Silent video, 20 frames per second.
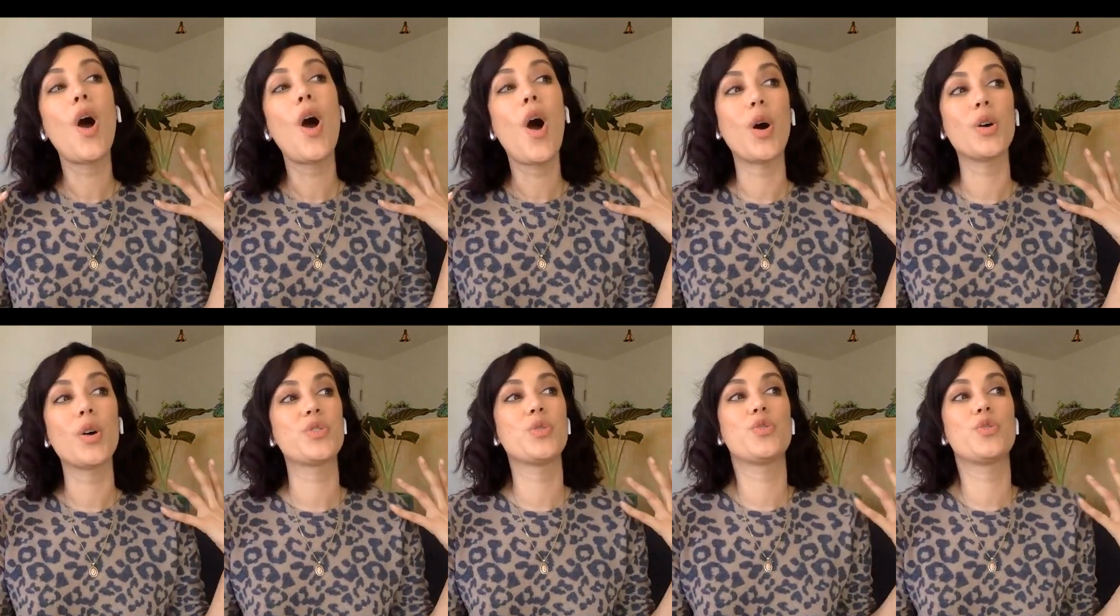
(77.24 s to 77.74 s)

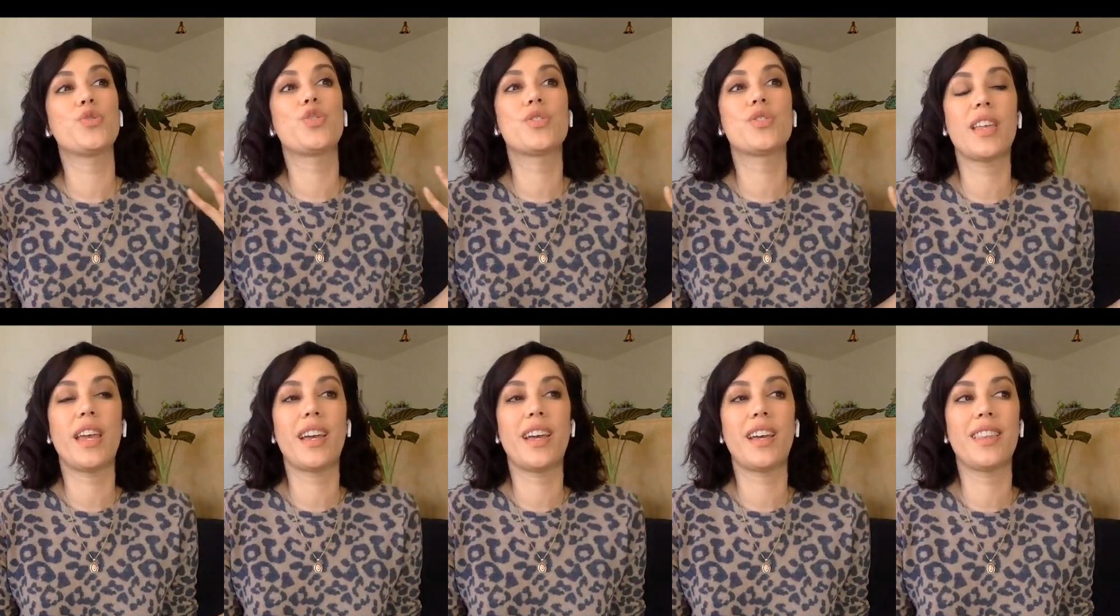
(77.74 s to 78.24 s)
also
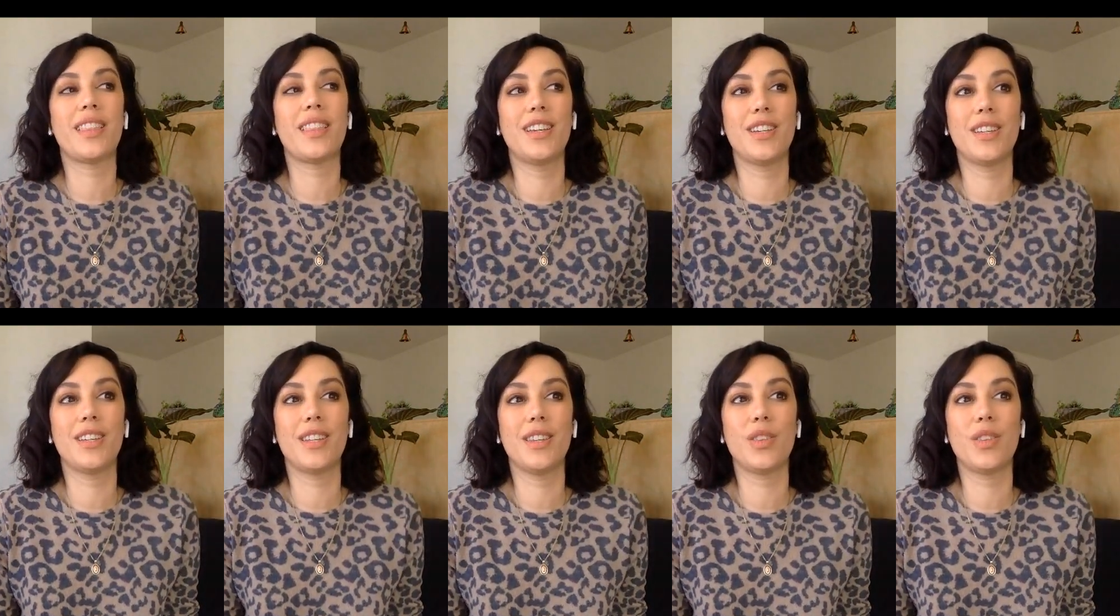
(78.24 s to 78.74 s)
just like
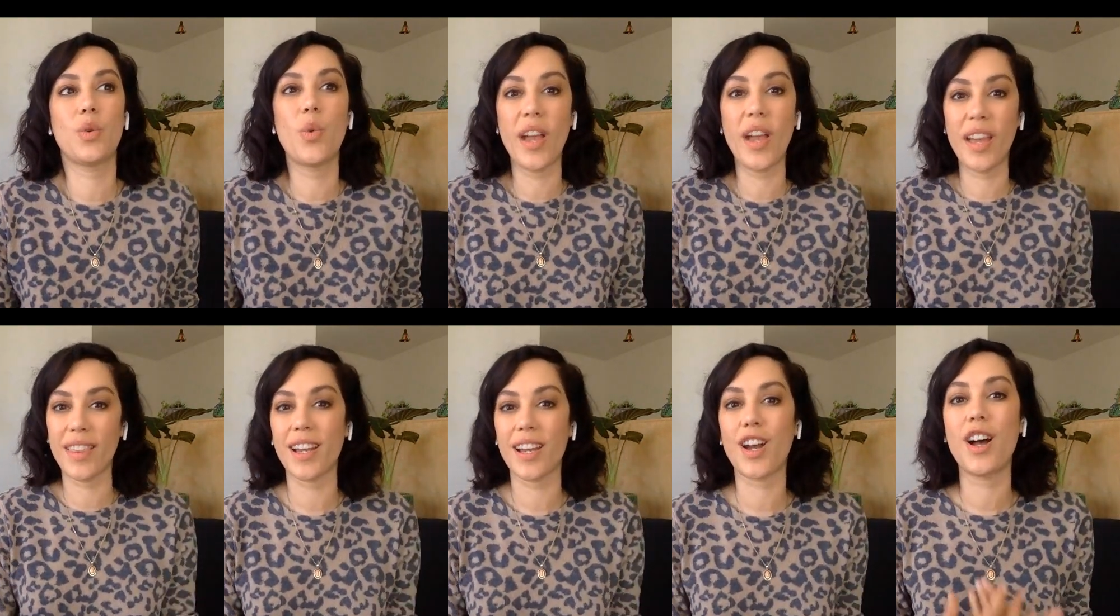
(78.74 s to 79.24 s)
the
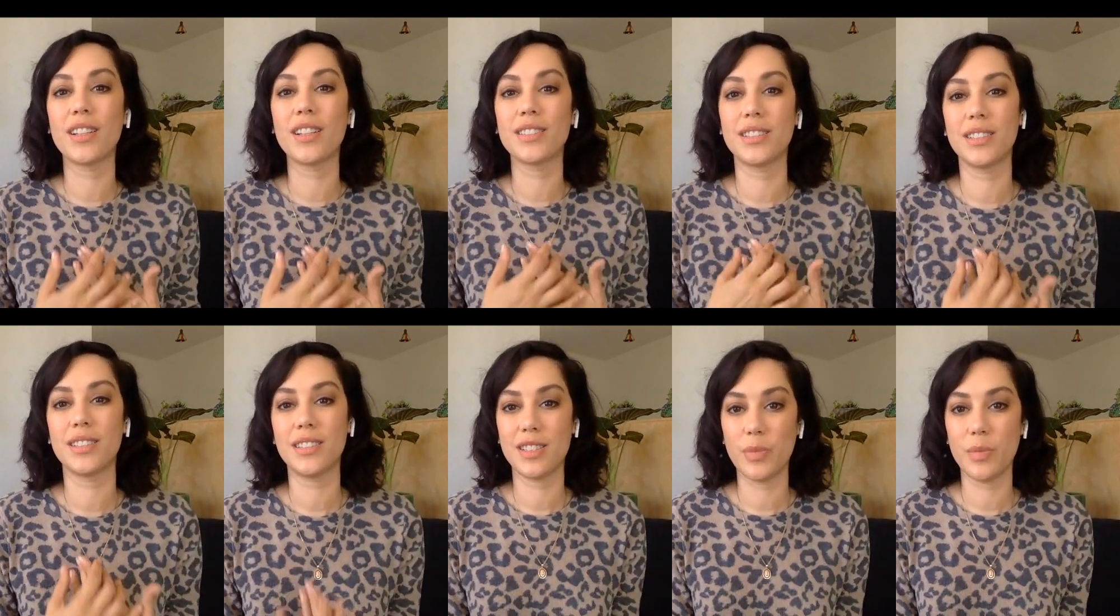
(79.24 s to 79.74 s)
way that
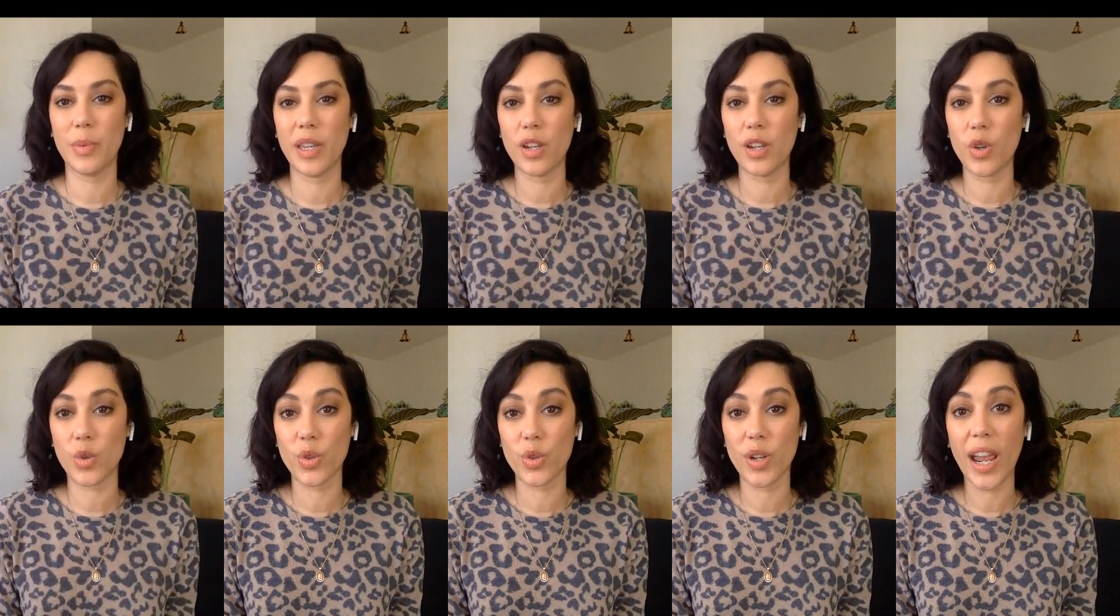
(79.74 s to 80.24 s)
content is being
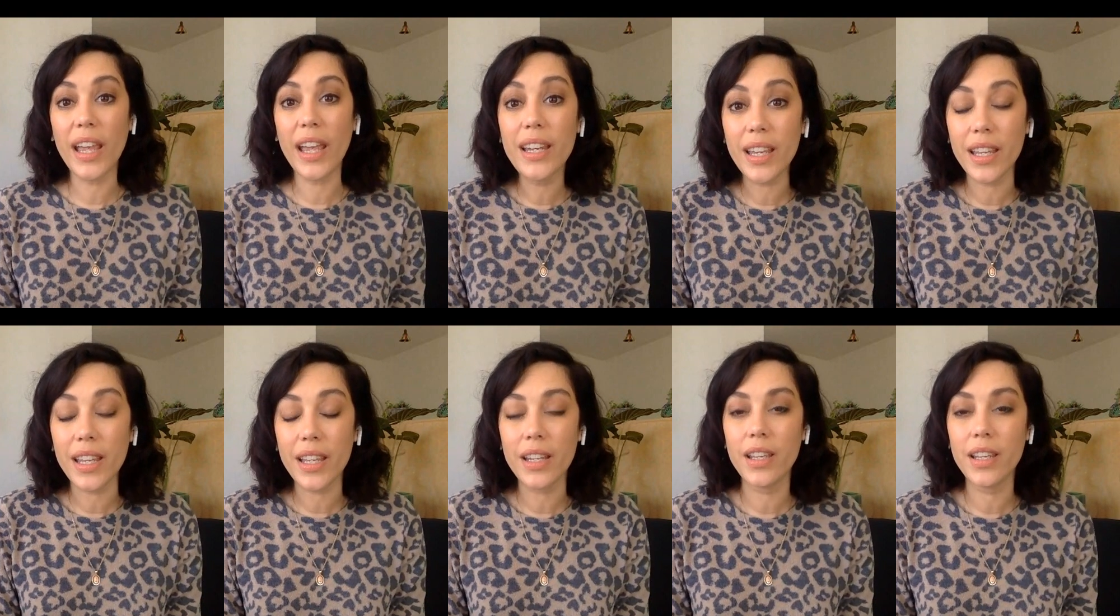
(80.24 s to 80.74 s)

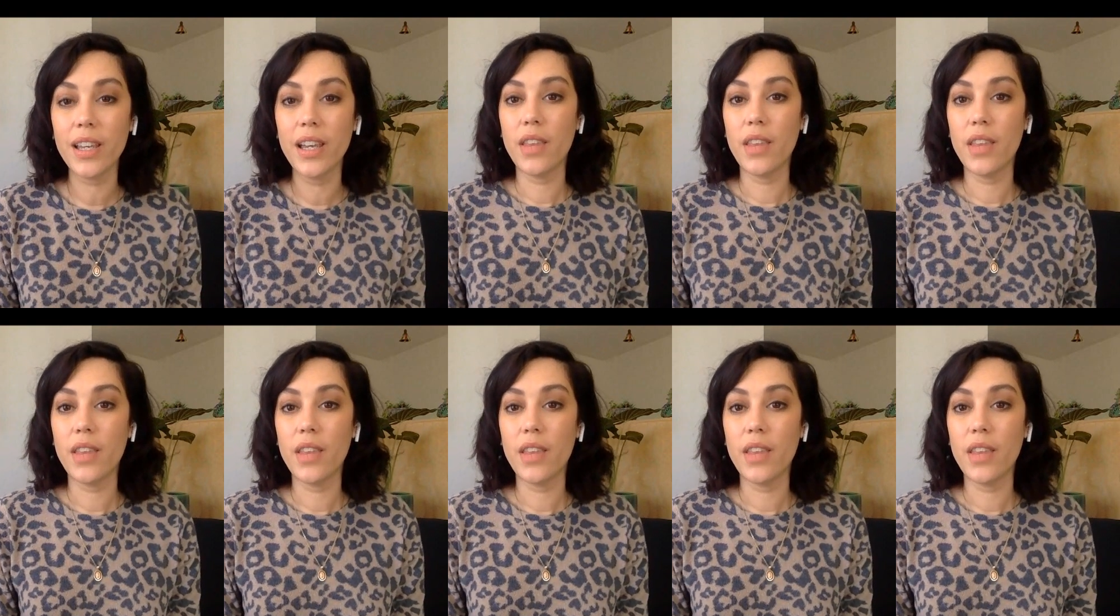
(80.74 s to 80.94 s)
created,